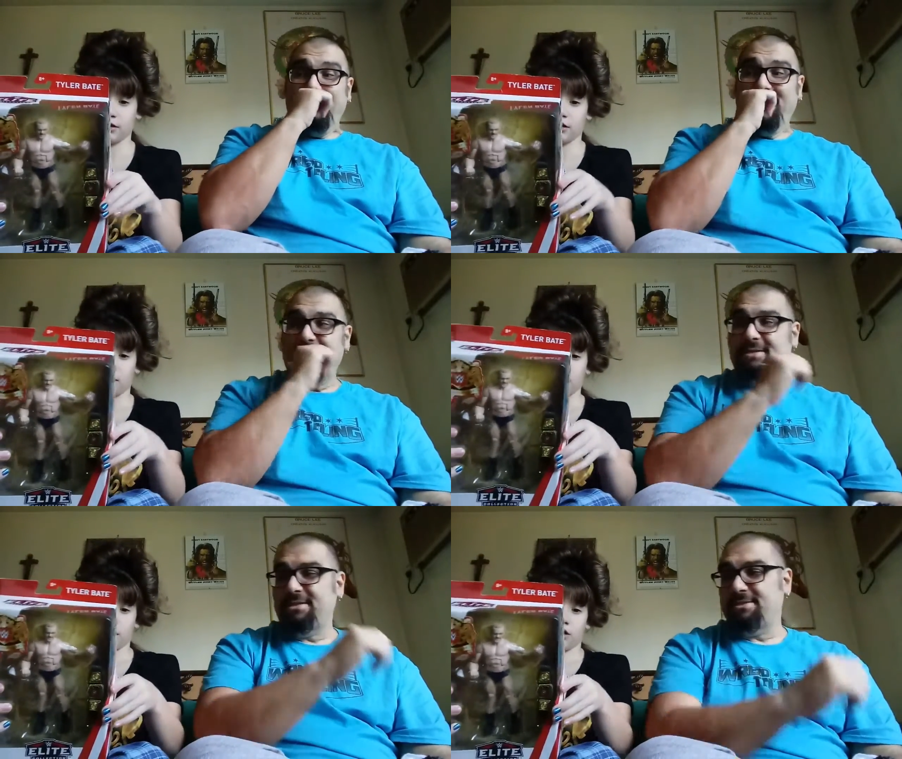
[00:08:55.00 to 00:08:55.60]

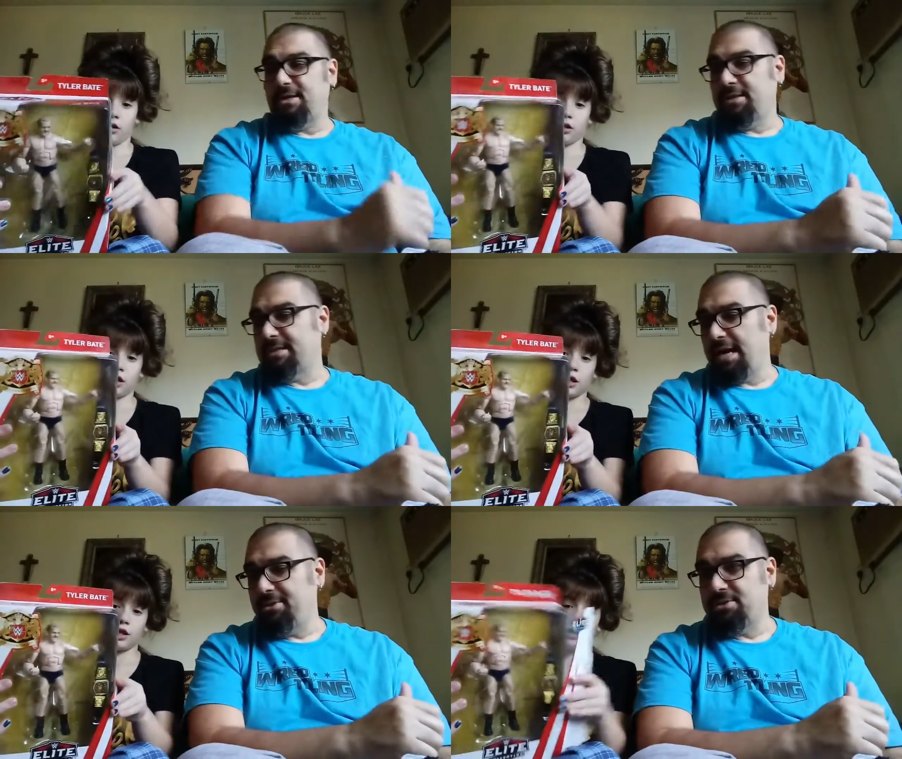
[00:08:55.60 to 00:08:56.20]
Speaker 1: one of this is
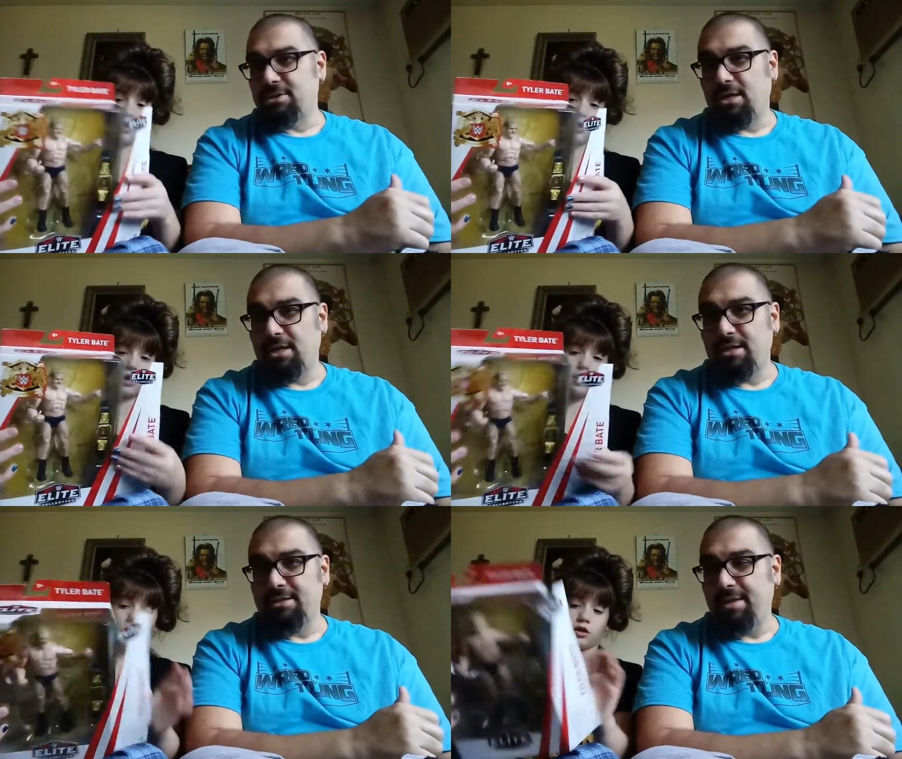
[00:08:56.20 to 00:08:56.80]
uh, Tyler's
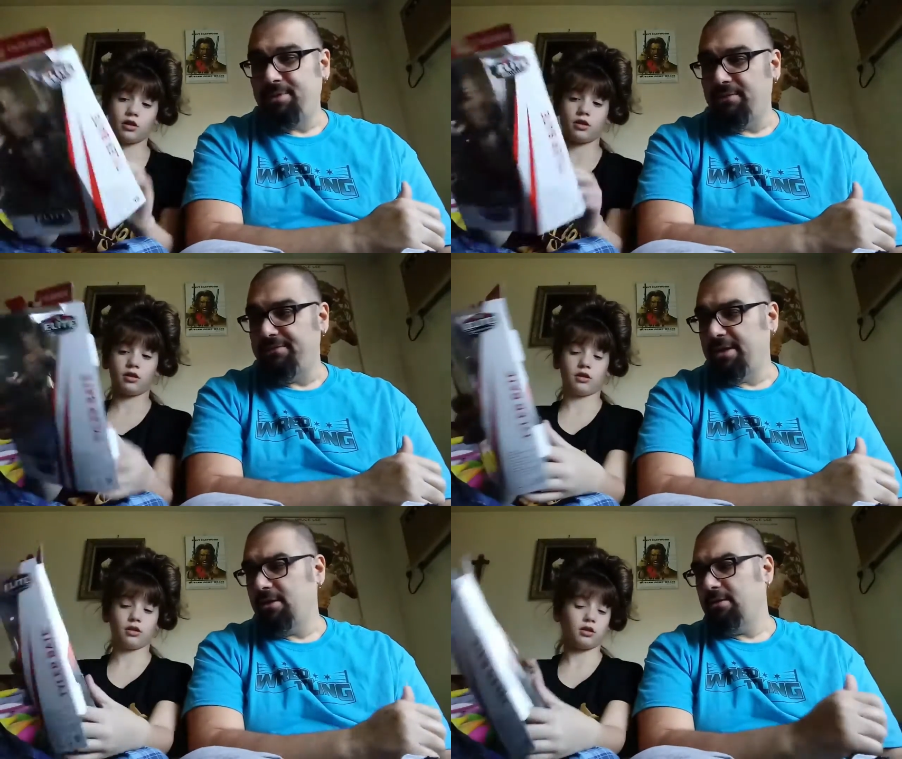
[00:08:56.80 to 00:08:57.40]
uh,
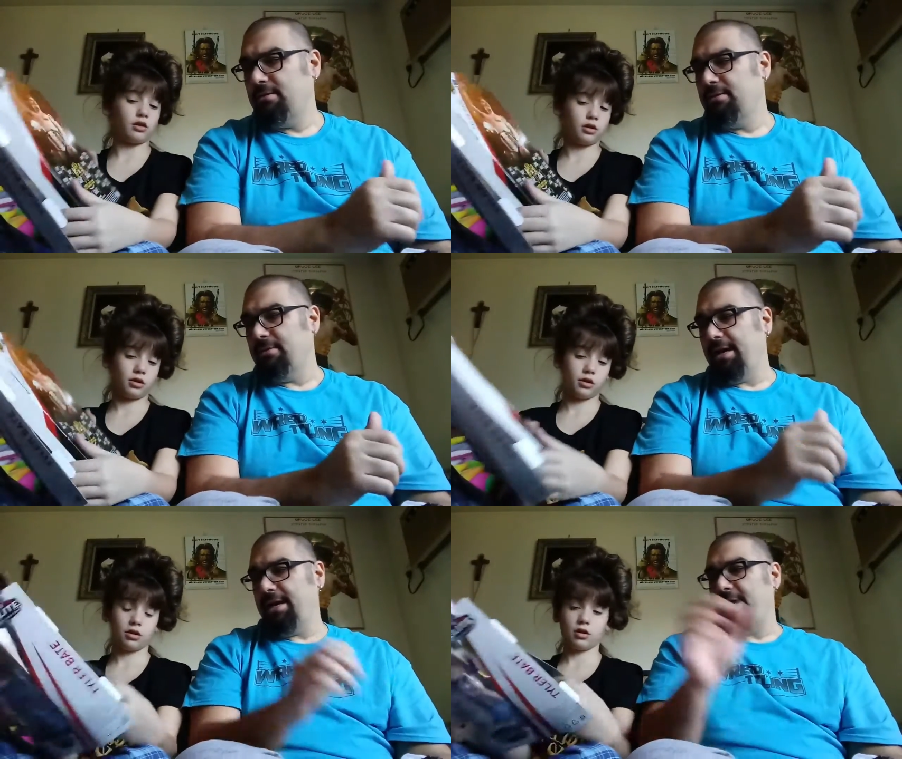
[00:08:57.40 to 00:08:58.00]
debut figure,
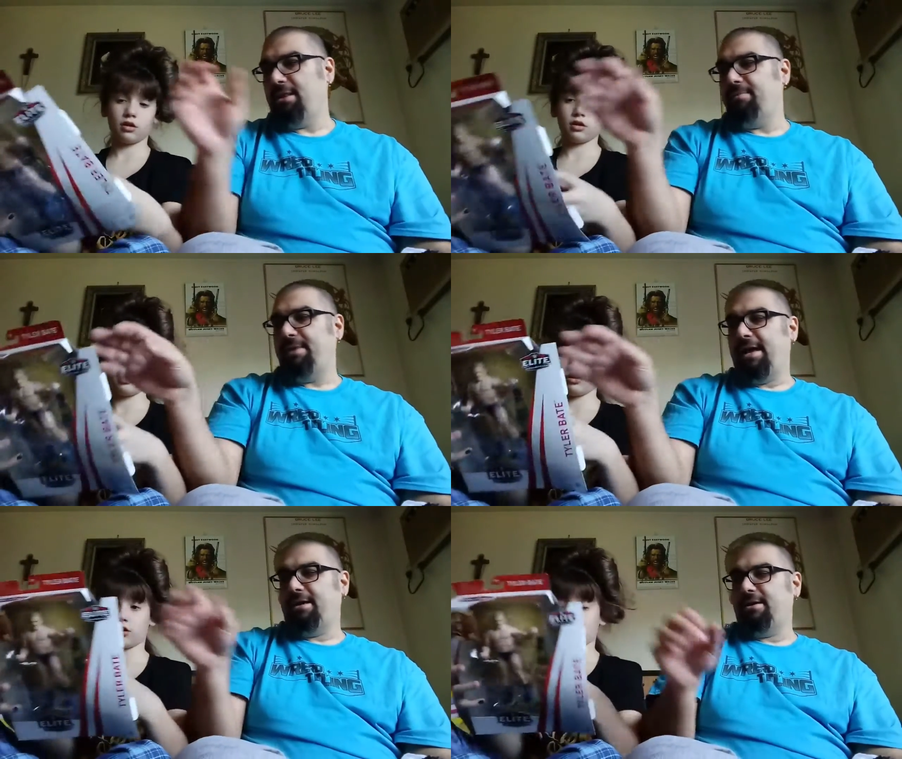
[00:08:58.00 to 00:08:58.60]
right? And on
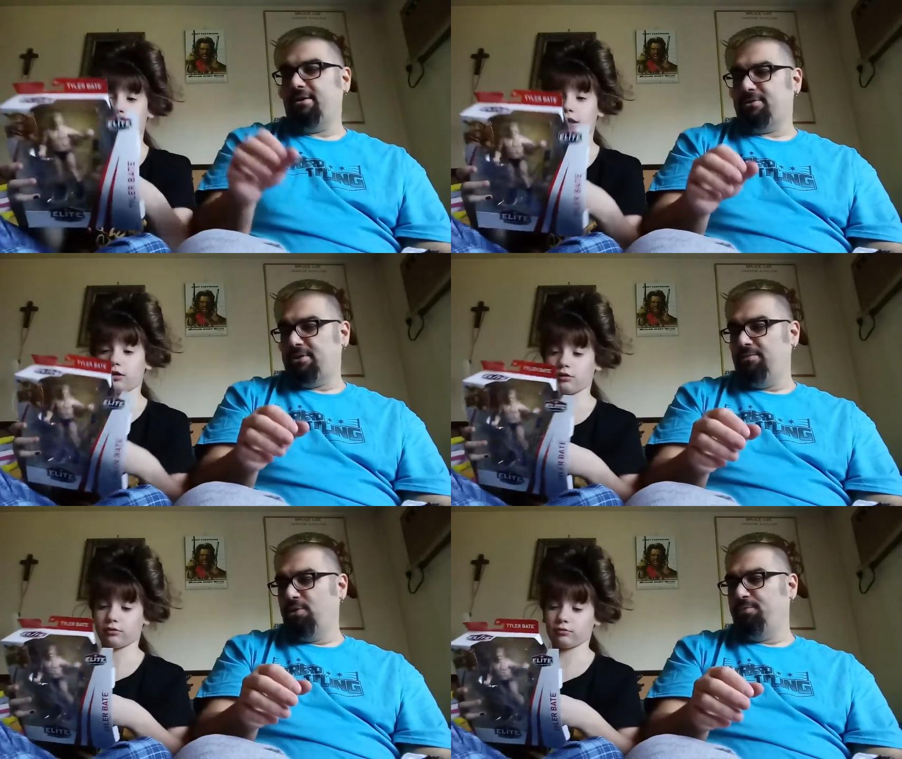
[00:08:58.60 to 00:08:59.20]
the back here,
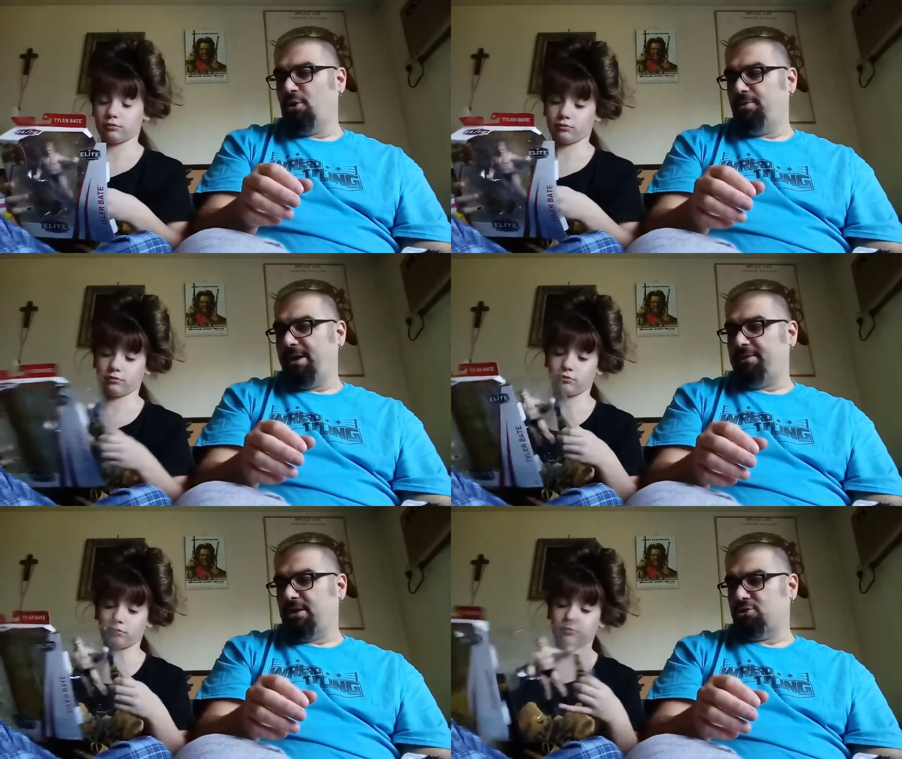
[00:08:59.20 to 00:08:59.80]
you, you pull
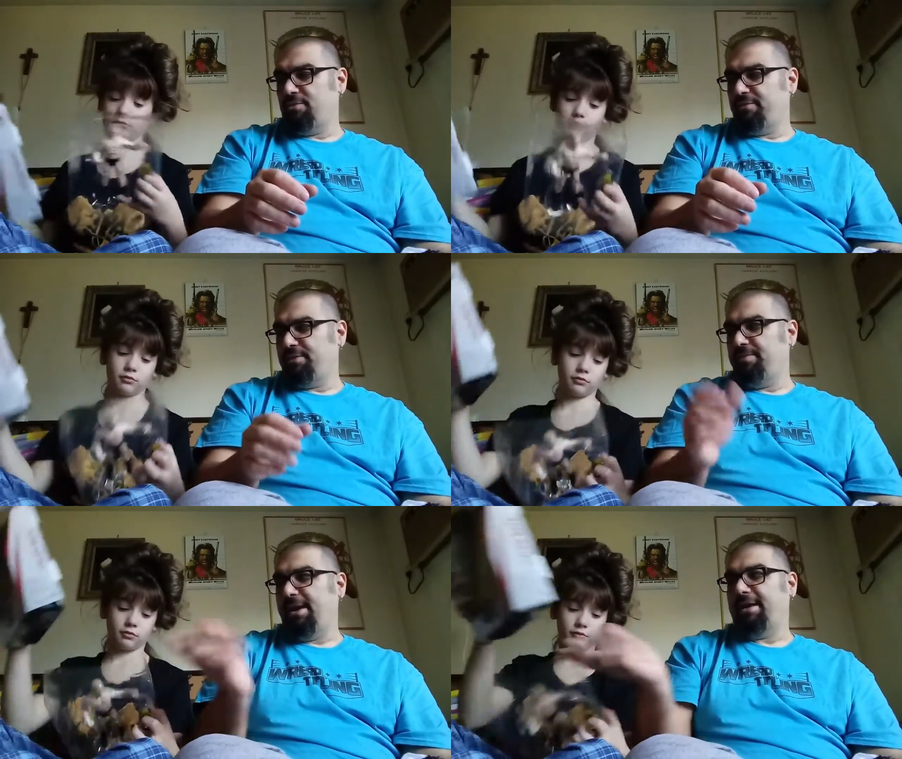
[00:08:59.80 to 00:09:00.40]
them out, I'll show
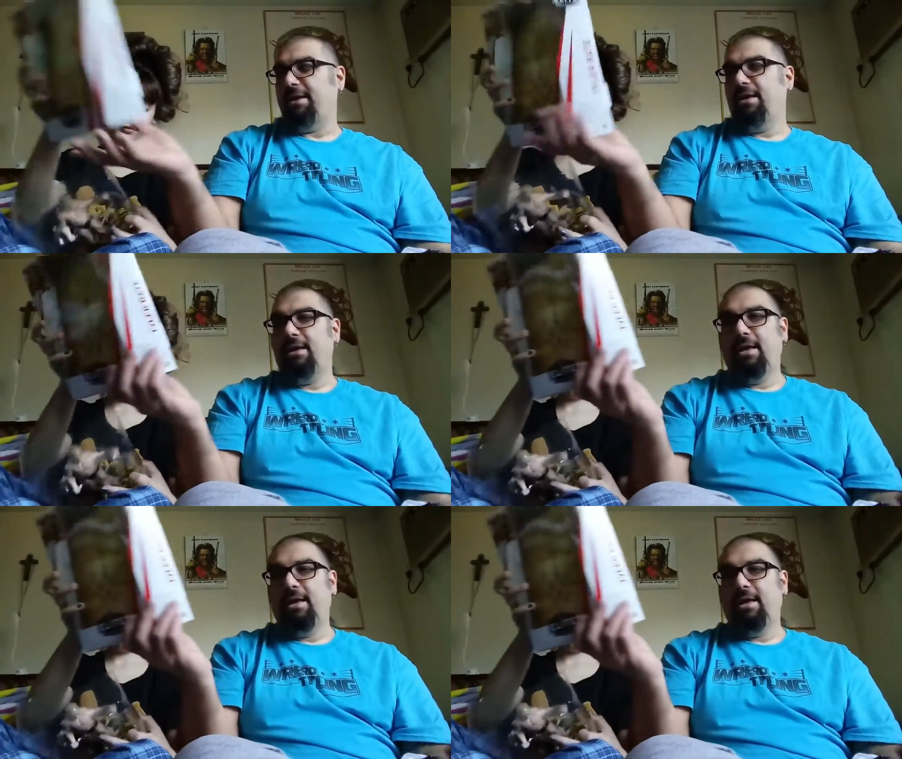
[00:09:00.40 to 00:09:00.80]
everyone the back.